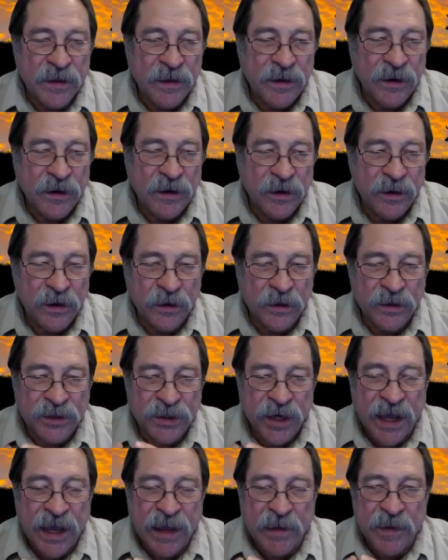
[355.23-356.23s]
your
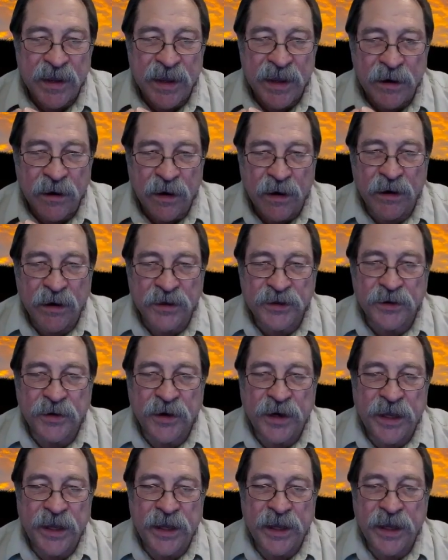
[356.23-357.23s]
job in
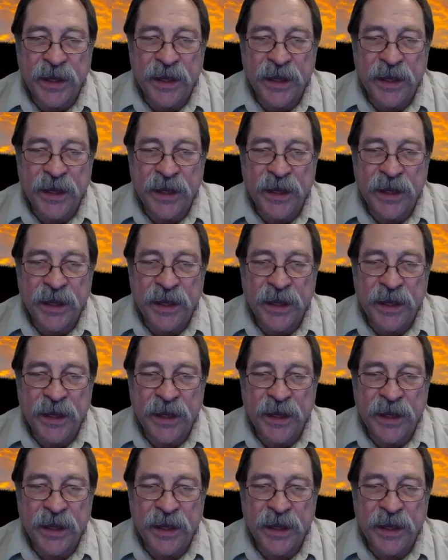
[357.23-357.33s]
archery